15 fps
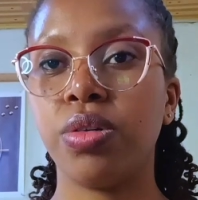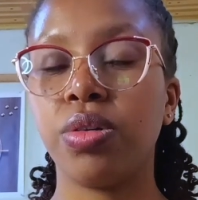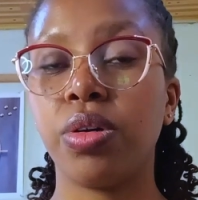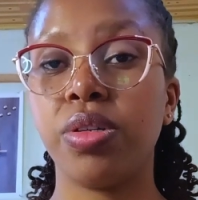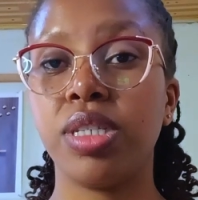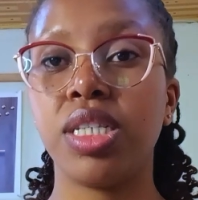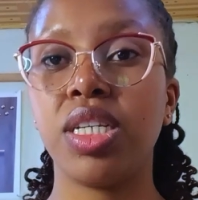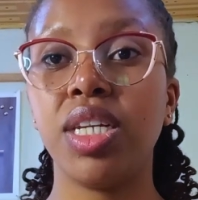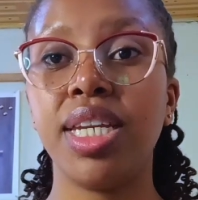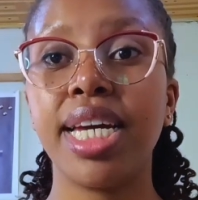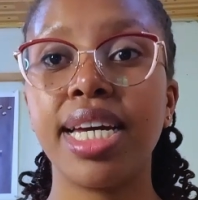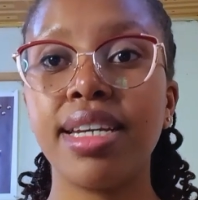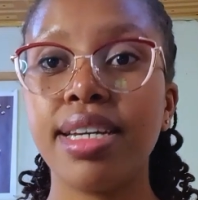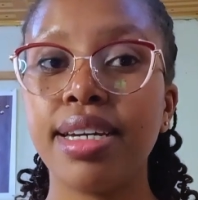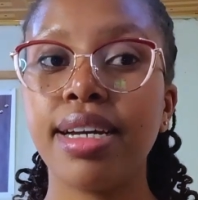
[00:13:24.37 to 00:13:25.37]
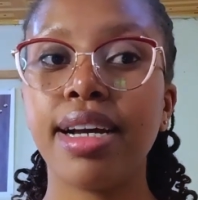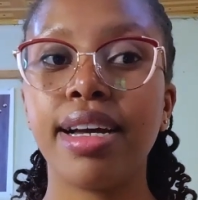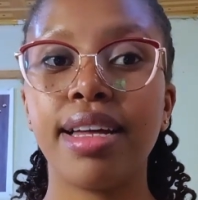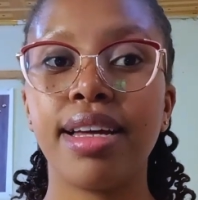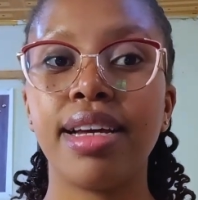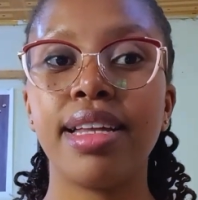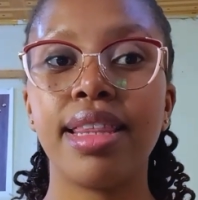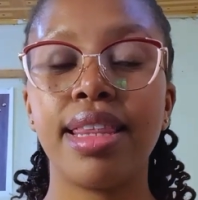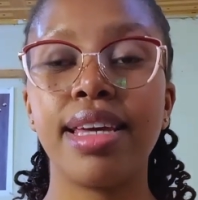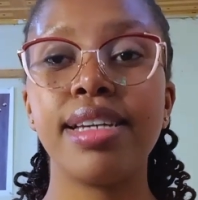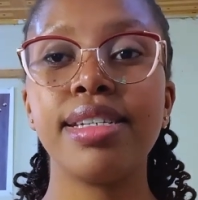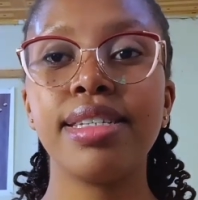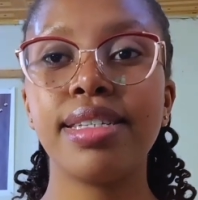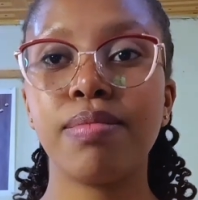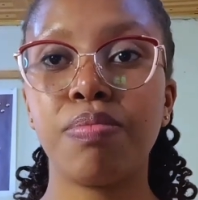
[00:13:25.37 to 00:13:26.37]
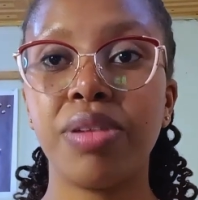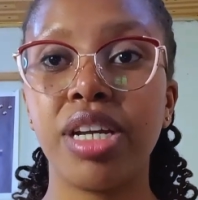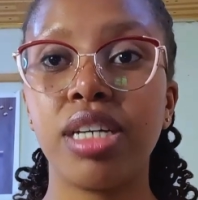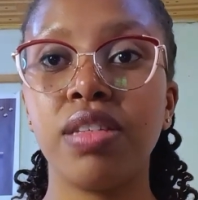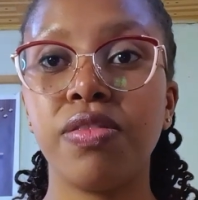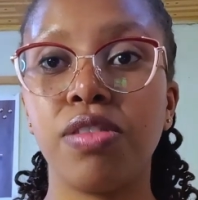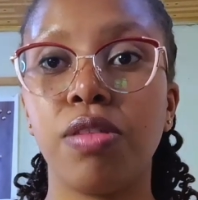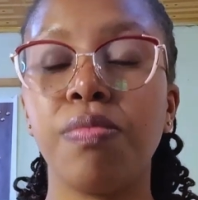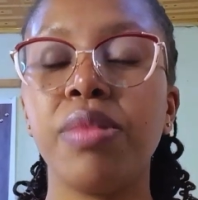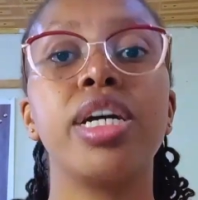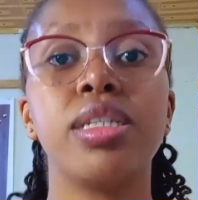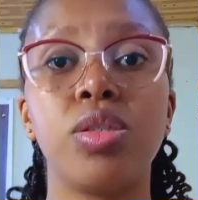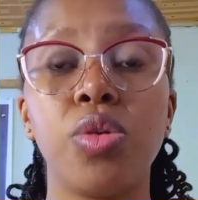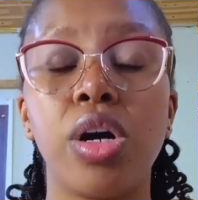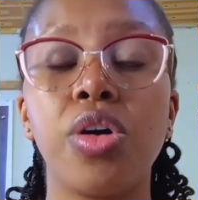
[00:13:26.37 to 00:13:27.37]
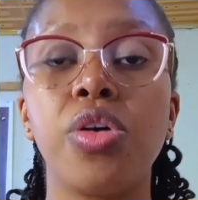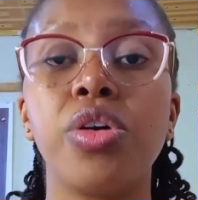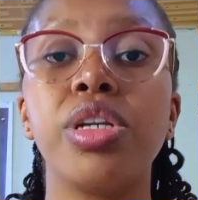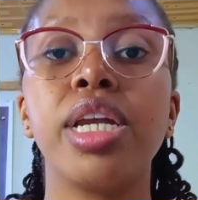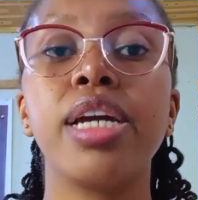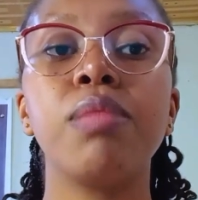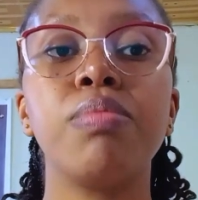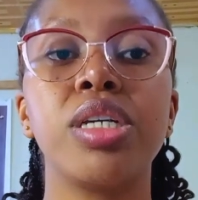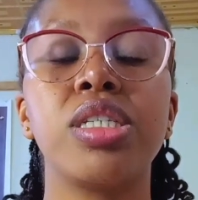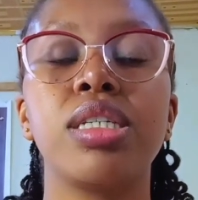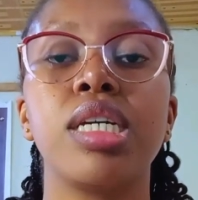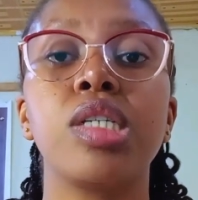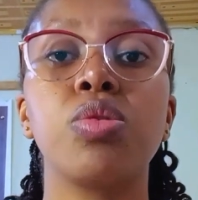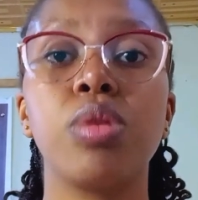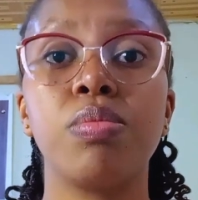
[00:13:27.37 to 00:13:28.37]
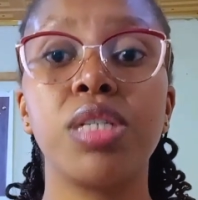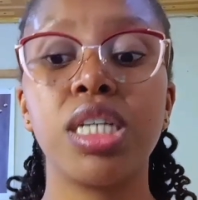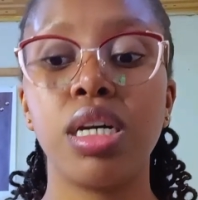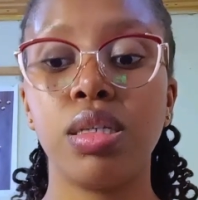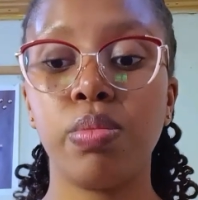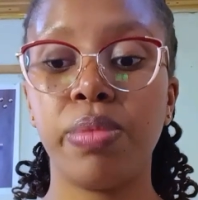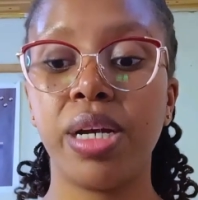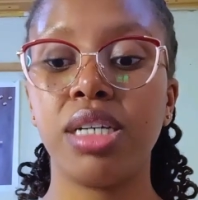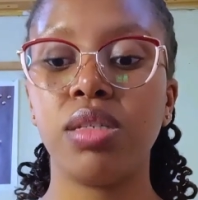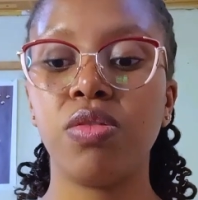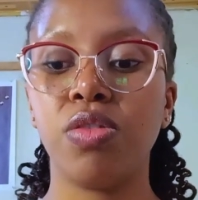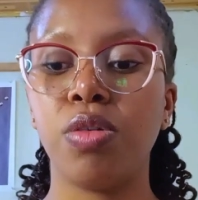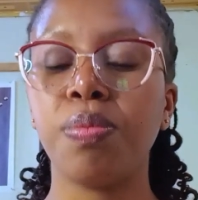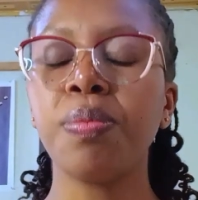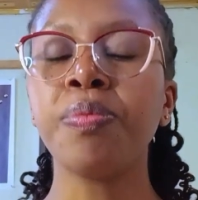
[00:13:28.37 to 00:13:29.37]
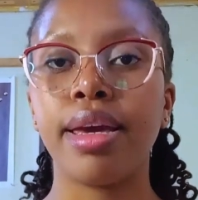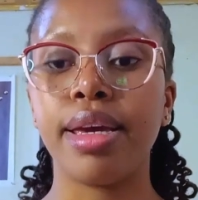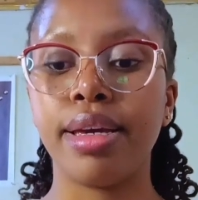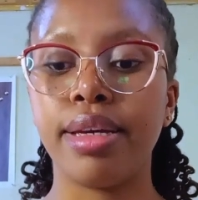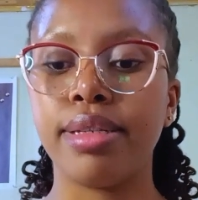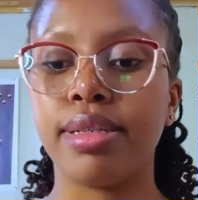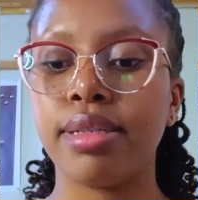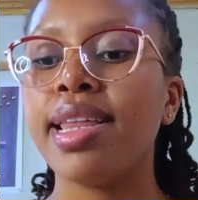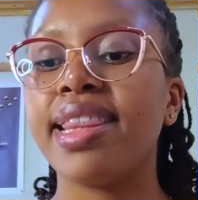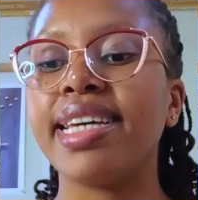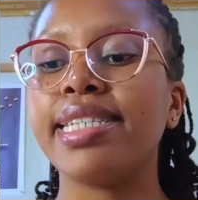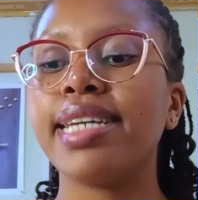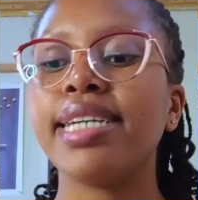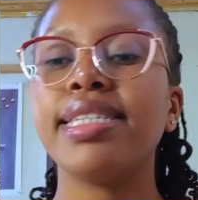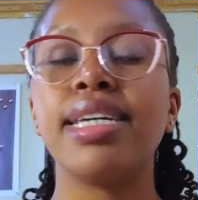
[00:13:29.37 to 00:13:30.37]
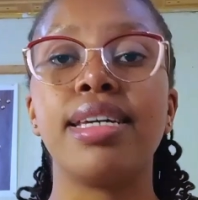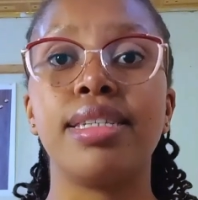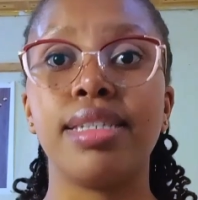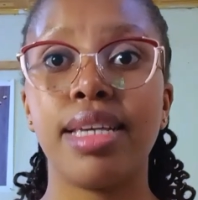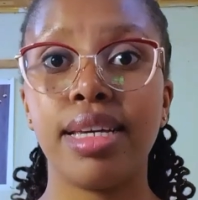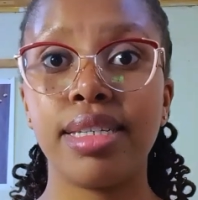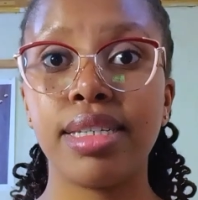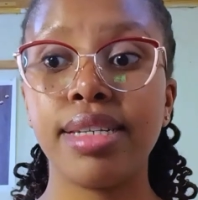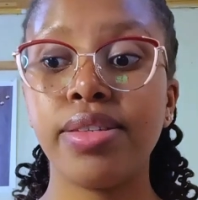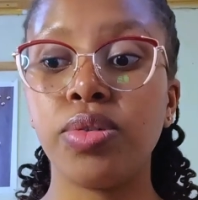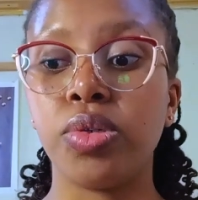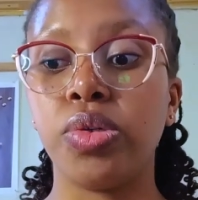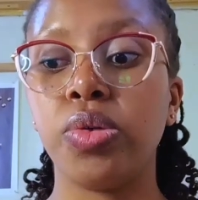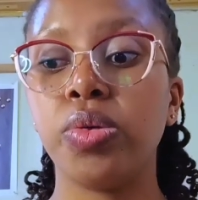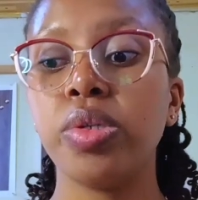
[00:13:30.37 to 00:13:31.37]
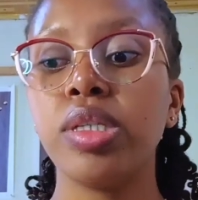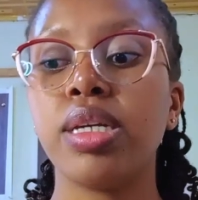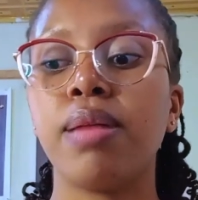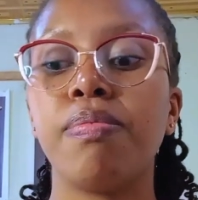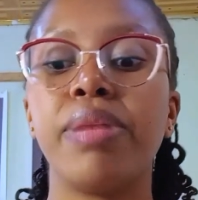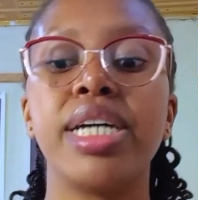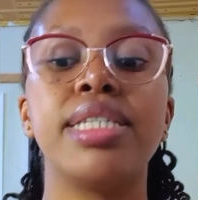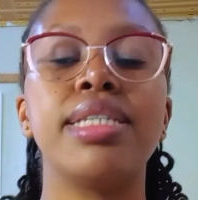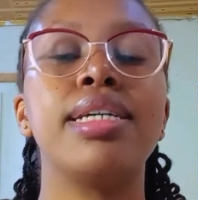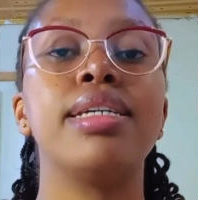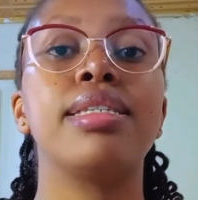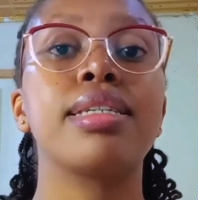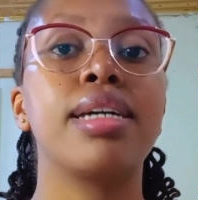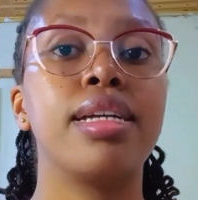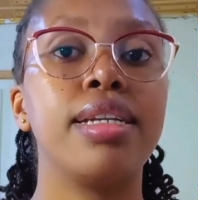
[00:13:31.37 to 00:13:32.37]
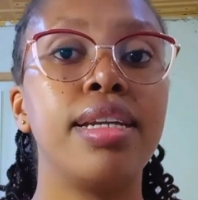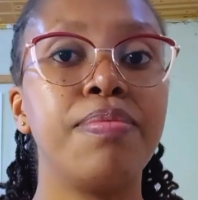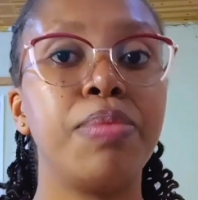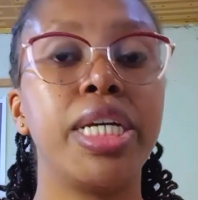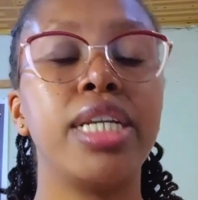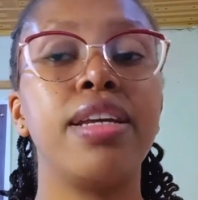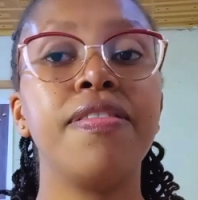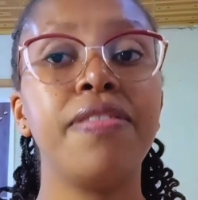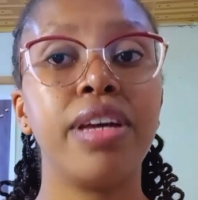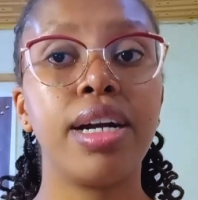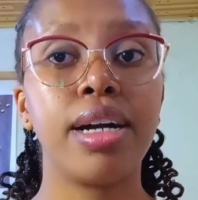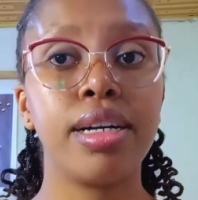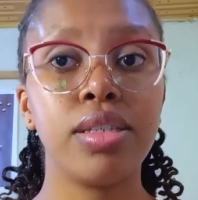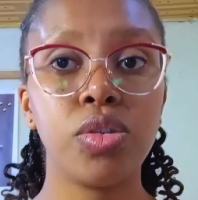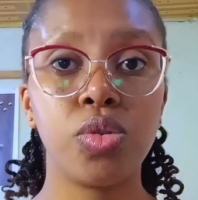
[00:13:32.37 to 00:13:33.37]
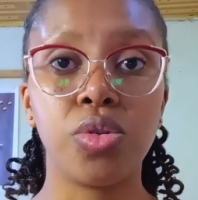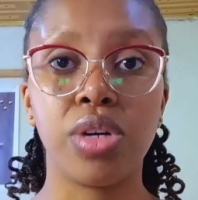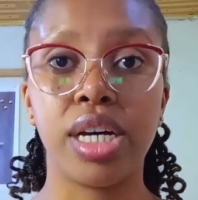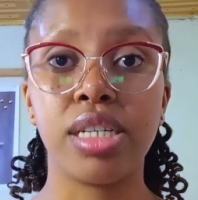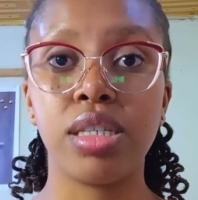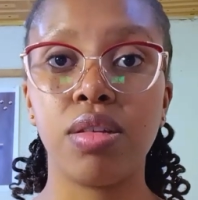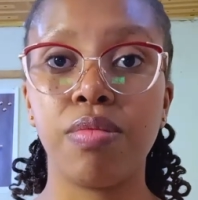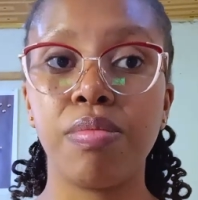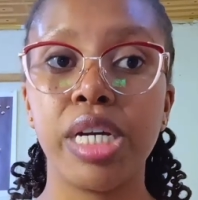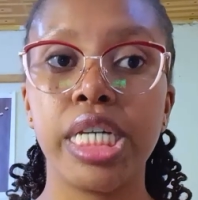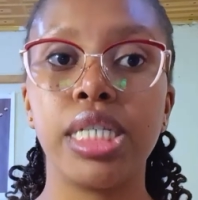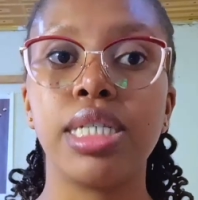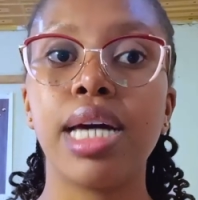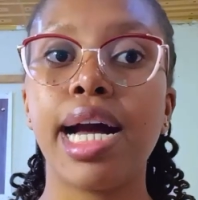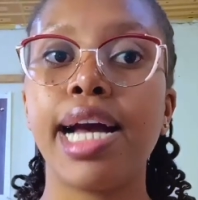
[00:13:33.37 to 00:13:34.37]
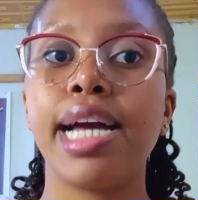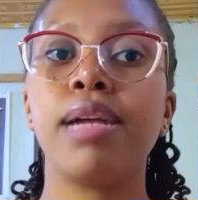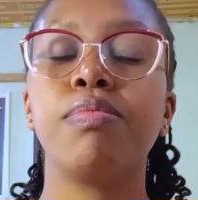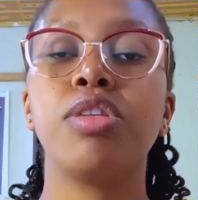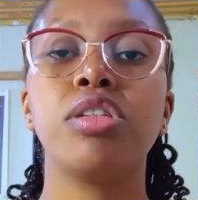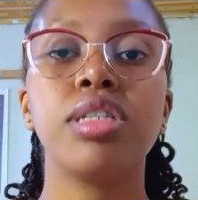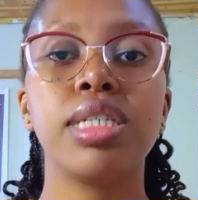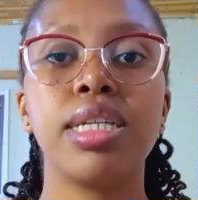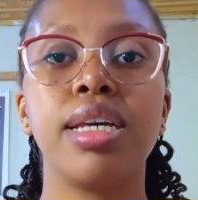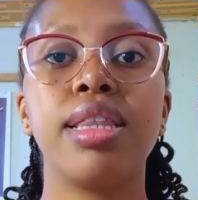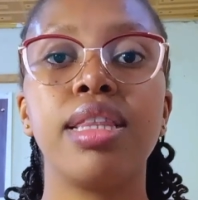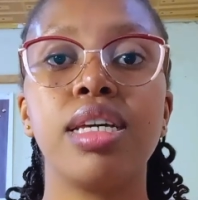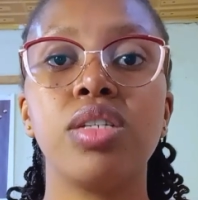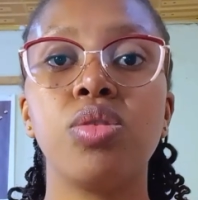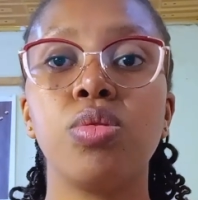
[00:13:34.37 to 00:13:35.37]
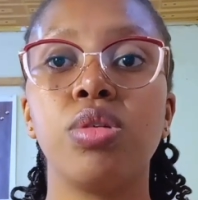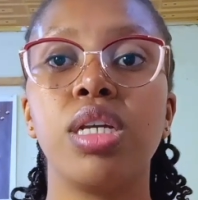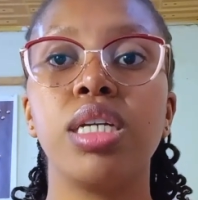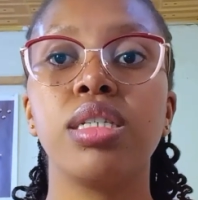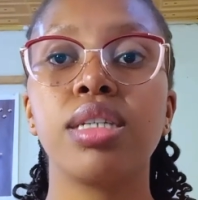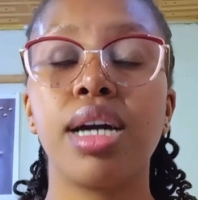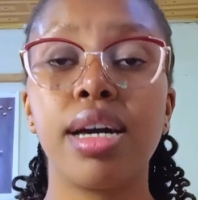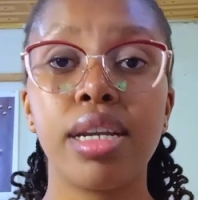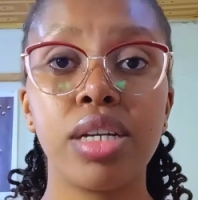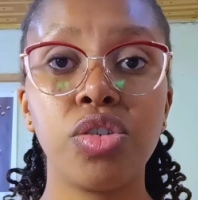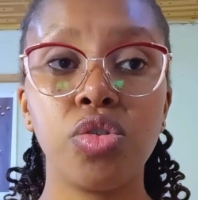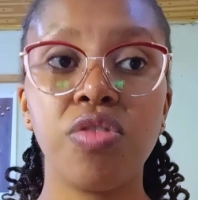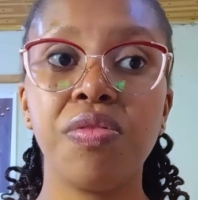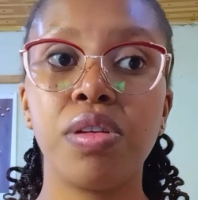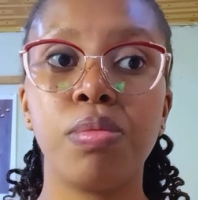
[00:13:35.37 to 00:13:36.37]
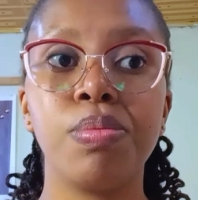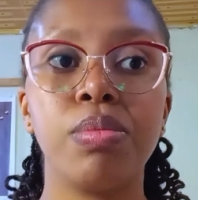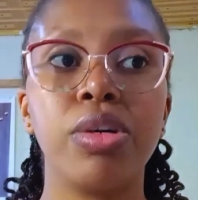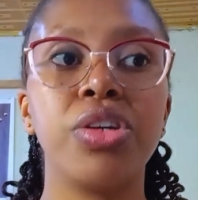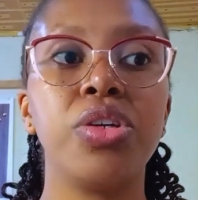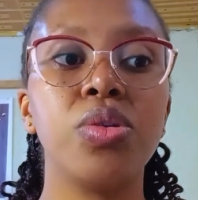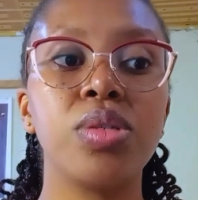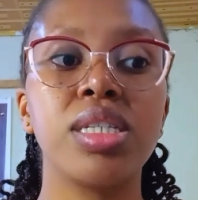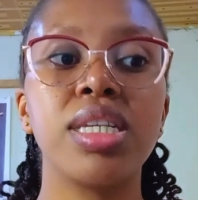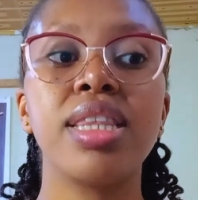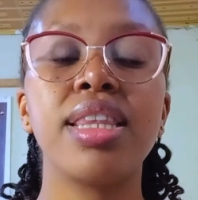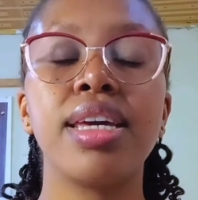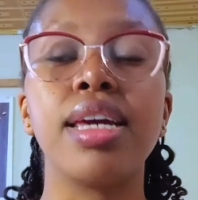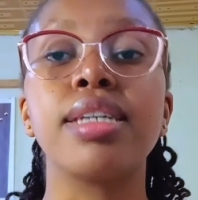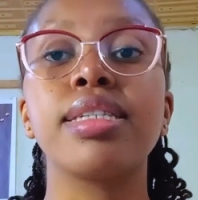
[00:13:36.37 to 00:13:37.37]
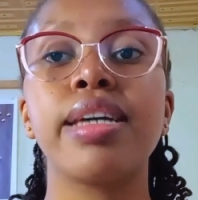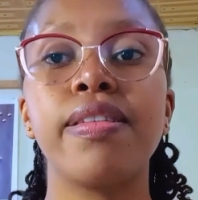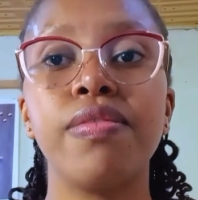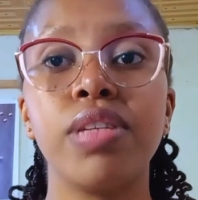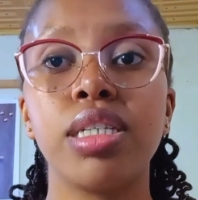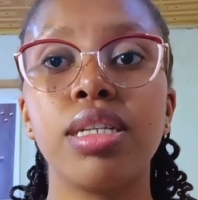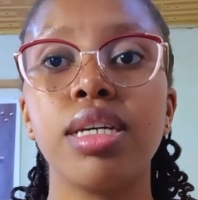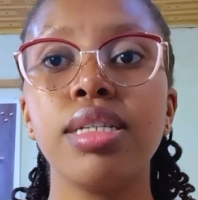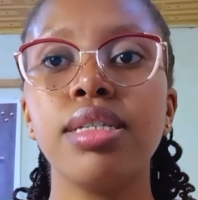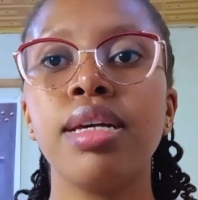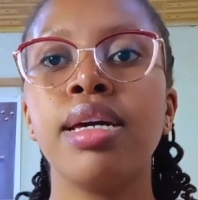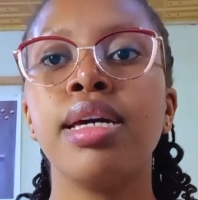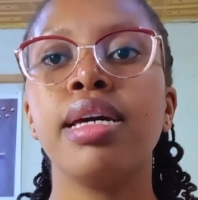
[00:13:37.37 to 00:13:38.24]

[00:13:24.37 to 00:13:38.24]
considering this platform as your online business website platform, is the site is easy to use, but it can be difficult to customize. I am not saying this to discourage you from using their services.